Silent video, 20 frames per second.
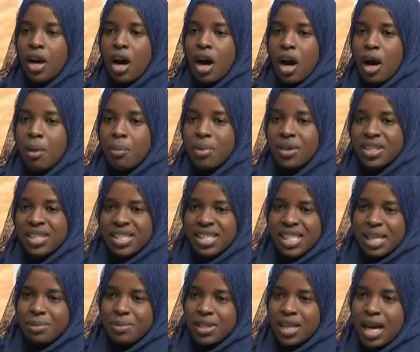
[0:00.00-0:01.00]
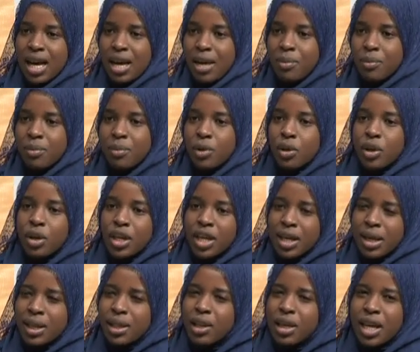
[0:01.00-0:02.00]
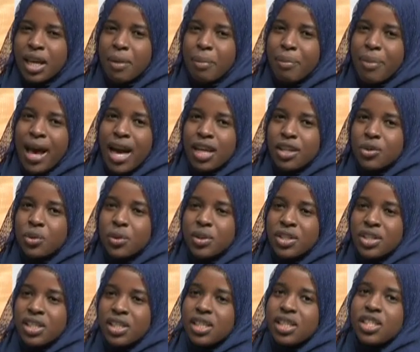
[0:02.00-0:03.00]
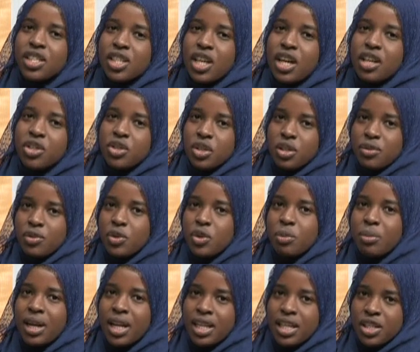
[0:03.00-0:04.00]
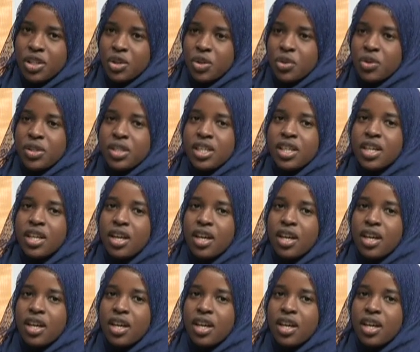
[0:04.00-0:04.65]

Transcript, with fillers: Um, but at the same time, looking, looking back towards nostalgia of Somali history.